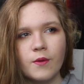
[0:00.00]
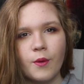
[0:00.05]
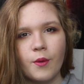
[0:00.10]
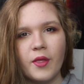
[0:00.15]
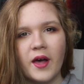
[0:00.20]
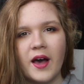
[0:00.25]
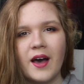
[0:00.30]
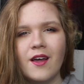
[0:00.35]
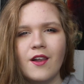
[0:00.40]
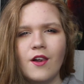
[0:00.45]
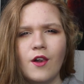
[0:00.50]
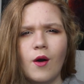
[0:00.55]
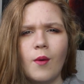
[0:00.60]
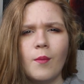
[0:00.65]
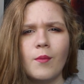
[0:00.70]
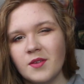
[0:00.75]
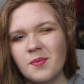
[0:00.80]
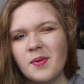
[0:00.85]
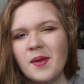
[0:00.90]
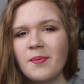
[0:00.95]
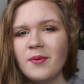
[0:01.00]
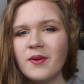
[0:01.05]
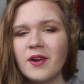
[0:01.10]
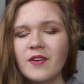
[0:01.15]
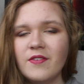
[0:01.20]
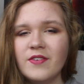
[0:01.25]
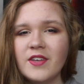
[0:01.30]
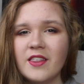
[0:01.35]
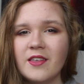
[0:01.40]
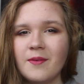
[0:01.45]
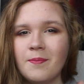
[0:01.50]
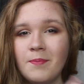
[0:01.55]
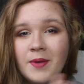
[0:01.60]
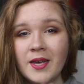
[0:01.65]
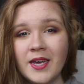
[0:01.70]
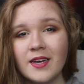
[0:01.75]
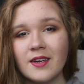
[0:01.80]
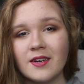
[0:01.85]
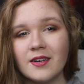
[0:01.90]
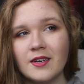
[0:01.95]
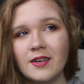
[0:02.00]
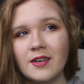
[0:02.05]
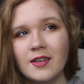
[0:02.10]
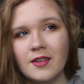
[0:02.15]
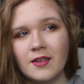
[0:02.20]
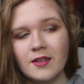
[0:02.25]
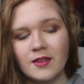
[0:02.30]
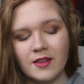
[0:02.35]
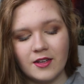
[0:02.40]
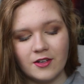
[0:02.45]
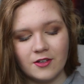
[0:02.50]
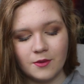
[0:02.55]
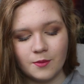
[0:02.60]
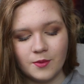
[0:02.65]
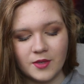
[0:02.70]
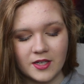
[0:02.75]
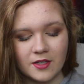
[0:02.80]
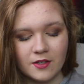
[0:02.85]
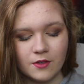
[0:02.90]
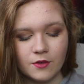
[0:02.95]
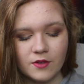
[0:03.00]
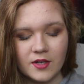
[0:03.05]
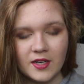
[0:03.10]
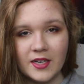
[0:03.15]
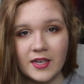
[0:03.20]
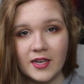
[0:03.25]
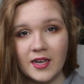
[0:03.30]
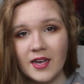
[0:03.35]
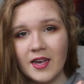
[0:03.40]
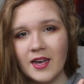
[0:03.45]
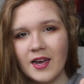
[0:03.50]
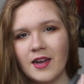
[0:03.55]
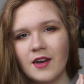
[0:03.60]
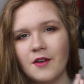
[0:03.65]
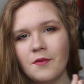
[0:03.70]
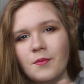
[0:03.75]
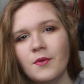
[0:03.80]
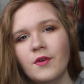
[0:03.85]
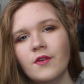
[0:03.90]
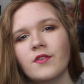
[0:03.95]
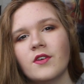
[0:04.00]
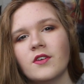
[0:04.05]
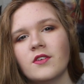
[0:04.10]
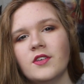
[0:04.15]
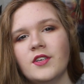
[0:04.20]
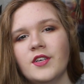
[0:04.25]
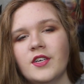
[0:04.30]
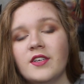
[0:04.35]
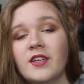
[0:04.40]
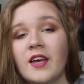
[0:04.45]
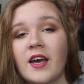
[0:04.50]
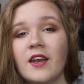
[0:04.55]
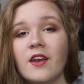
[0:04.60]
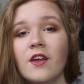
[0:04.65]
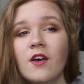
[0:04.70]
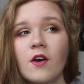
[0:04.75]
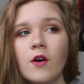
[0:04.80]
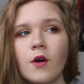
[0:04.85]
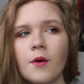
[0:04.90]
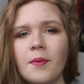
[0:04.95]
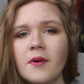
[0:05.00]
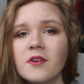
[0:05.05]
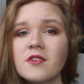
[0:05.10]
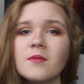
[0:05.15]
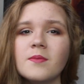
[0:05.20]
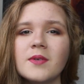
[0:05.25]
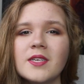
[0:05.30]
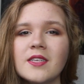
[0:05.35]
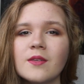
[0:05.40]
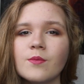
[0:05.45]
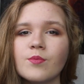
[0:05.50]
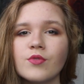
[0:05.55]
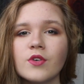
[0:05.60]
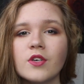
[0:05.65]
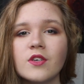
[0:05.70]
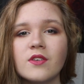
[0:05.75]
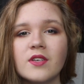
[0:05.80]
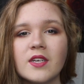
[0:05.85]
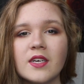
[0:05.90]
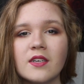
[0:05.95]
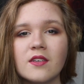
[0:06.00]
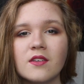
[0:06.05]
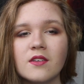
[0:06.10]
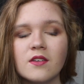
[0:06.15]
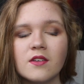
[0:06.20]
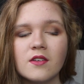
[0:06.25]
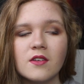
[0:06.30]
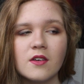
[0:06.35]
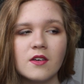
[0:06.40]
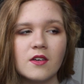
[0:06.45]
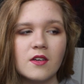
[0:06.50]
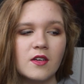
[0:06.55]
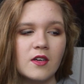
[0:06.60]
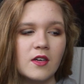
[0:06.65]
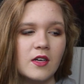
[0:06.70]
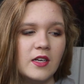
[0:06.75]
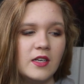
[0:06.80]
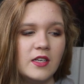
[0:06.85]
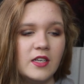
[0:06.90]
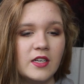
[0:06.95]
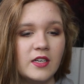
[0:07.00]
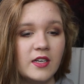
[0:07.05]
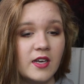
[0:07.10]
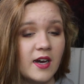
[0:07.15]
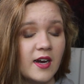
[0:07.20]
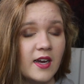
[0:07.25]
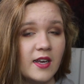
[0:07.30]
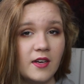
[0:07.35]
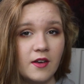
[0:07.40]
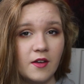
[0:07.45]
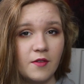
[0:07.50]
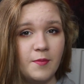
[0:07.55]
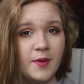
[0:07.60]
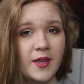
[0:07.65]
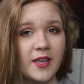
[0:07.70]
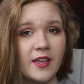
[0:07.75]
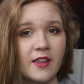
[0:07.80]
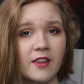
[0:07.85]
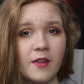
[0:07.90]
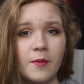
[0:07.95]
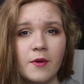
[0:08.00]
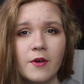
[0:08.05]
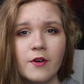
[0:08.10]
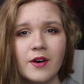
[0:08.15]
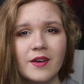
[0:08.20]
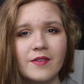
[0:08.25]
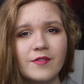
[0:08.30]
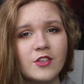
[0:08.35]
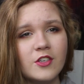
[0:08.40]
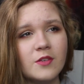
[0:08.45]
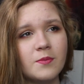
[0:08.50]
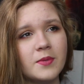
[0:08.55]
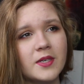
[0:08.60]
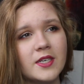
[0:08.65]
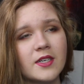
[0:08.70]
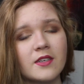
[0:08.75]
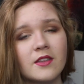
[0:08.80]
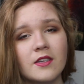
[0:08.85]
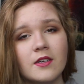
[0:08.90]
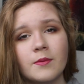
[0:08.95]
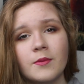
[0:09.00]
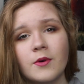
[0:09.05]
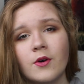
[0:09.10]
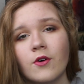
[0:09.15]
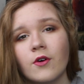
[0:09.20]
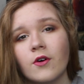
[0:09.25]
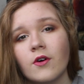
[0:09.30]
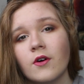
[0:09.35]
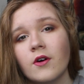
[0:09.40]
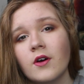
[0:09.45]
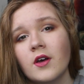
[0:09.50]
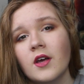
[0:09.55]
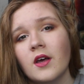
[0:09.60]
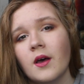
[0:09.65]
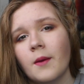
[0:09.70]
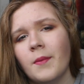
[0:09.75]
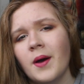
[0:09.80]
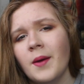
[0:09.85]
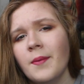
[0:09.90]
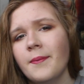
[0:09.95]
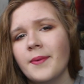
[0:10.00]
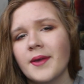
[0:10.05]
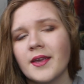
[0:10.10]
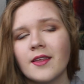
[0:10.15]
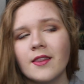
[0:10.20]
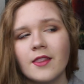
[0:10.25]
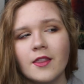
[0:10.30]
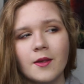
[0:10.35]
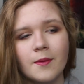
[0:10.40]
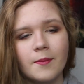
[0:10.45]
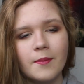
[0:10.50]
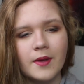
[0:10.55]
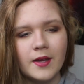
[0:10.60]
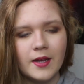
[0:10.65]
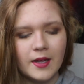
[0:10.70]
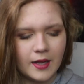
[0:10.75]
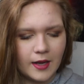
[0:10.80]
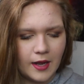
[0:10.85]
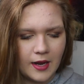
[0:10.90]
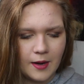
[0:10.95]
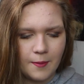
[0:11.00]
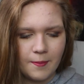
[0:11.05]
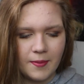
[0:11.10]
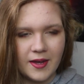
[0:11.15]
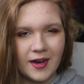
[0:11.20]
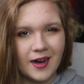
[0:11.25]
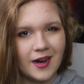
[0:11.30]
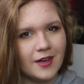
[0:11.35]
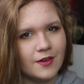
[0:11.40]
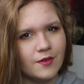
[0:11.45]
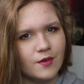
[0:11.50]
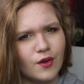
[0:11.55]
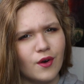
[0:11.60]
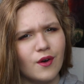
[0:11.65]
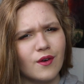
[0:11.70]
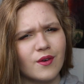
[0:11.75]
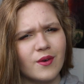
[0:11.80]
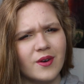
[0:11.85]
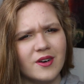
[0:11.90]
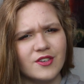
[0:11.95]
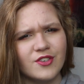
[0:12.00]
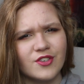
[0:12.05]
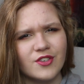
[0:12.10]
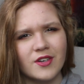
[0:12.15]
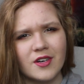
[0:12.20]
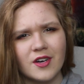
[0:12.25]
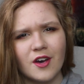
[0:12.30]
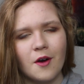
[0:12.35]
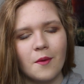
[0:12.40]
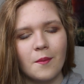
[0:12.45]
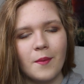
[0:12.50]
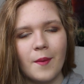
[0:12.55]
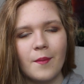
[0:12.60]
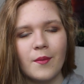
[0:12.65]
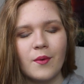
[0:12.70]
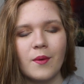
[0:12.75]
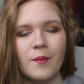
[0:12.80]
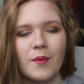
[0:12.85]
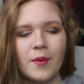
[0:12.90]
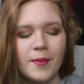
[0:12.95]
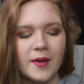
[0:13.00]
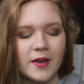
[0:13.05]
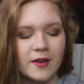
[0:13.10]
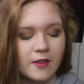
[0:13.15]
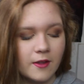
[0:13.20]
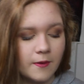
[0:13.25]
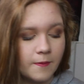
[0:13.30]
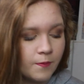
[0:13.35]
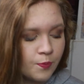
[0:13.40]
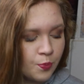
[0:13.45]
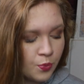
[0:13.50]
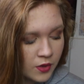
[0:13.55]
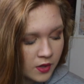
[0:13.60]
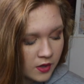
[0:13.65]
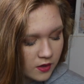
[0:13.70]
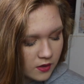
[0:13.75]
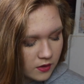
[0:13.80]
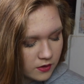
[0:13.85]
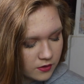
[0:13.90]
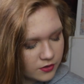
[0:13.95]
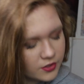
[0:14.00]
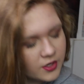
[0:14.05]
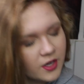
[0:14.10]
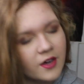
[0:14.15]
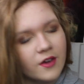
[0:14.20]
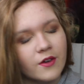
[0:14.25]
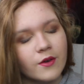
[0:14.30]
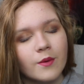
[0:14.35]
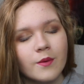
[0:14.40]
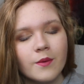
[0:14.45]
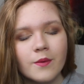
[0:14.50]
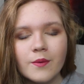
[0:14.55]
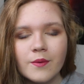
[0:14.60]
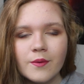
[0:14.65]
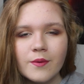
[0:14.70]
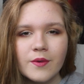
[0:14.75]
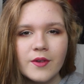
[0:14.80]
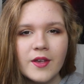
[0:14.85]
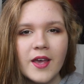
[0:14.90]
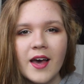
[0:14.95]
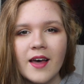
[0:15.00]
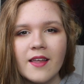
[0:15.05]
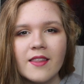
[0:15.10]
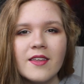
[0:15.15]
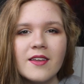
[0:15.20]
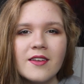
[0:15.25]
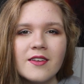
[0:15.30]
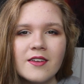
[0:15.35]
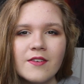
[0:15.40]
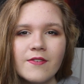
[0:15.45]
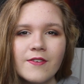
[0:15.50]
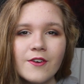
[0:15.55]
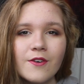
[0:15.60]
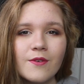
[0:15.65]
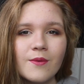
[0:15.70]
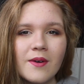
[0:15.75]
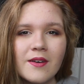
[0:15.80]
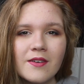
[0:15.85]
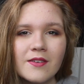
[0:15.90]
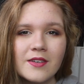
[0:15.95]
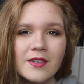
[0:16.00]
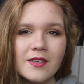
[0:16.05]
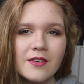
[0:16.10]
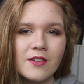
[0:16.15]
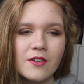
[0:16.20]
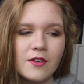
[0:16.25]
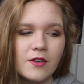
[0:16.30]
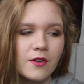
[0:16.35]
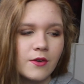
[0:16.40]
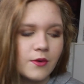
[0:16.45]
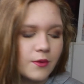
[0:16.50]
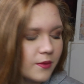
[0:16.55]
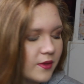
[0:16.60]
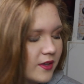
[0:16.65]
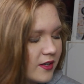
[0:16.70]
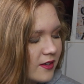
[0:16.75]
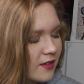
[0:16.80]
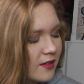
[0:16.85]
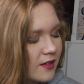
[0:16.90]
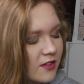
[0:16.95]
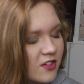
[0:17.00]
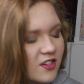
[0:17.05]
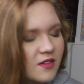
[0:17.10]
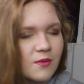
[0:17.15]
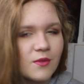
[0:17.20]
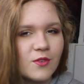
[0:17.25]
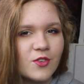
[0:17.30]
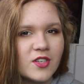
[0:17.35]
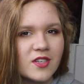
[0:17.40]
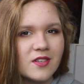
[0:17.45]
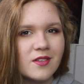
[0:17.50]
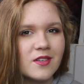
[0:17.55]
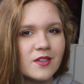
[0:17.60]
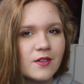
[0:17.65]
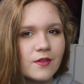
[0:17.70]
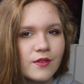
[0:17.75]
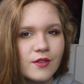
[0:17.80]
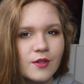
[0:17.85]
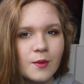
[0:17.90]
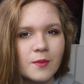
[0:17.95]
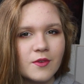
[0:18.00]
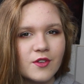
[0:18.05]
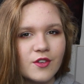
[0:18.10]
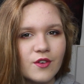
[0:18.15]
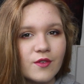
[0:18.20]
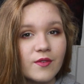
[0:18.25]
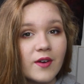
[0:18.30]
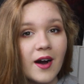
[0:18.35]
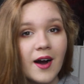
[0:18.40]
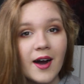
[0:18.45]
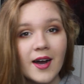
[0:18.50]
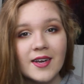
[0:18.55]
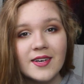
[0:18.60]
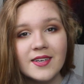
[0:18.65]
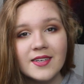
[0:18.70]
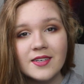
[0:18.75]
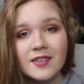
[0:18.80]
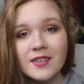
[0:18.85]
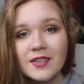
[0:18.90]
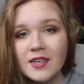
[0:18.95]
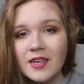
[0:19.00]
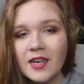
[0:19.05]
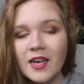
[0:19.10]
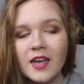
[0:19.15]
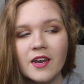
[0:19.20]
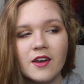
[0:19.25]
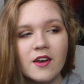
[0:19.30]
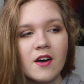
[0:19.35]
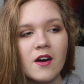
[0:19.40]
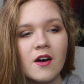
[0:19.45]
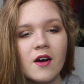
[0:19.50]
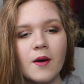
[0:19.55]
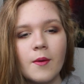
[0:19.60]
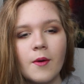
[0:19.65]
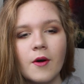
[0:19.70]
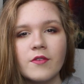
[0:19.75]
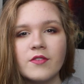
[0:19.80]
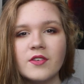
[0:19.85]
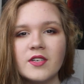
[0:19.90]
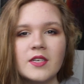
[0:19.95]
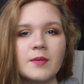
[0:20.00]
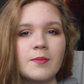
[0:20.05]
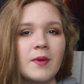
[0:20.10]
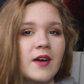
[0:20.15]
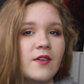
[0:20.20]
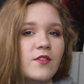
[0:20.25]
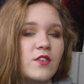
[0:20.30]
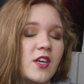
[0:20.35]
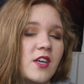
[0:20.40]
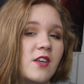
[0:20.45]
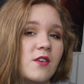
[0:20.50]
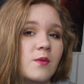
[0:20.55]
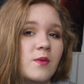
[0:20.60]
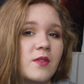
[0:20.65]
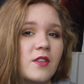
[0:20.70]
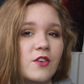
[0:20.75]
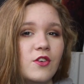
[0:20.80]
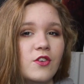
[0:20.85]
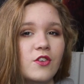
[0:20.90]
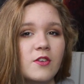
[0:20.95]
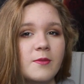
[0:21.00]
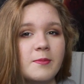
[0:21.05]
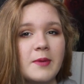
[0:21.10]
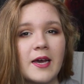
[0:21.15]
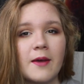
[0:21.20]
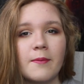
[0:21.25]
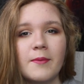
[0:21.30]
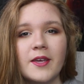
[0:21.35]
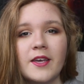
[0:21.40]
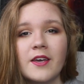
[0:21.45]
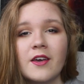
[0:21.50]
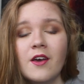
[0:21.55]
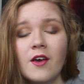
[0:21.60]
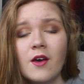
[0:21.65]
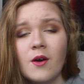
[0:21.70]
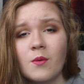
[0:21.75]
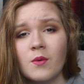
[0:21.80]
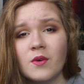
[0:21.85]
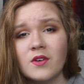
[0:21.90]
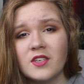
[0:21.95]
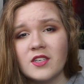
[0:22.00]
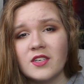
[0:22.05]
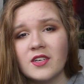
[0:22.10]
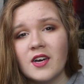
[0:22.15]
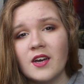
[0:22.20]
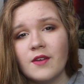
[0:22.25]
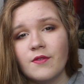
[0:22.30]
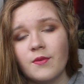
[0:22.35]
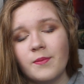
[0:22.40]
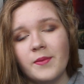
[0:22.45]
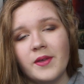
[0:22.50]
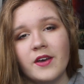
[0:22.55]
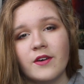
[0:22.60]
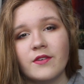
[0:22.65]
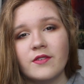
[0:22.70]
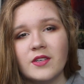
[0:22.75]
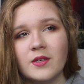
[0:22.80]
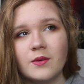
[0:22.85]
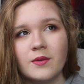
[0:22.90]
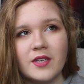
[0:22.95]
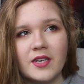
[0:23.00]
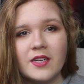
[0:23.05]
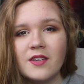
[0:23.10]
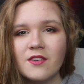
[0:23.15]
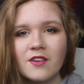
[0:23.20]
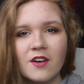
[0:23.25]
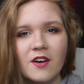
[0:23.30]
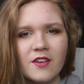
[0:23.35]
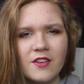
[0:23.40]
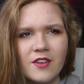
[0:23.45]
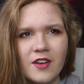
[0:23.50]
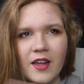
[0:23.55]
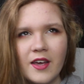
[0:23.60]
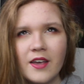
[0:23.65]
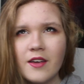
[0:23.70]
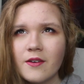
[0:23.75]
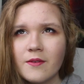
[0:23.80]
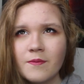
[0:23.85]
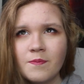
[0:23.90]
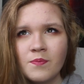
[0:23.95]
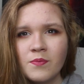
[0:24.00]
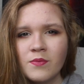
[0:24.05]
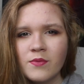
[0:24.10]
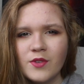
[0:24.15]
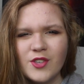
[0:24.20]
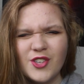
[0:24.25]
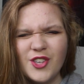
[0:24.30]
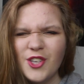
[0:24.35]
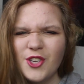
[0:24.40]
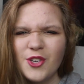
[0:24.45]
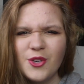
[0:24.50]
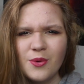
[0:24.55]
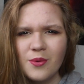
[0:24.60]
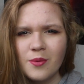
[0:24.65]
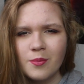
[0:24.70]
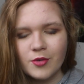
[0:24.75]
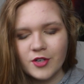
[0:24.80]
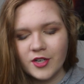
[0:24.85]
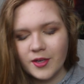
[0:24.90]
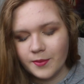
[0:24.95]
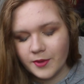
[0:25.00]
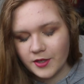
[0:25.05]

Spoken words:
that a lot more. People have either picked their subjects already and then moved on to year 10, or possibly in the process in year 9 of picking them, or have just picked them, or might be picking them in a bit. I'm not quite sure, I can't remember when we picked them. So yeah, this, if you're wanting to know, this is a general gist of some of the stuff I did in art. Obviously it might have changed with the new spec being 1 to 9 for me. Obviously it was A star to like U pretty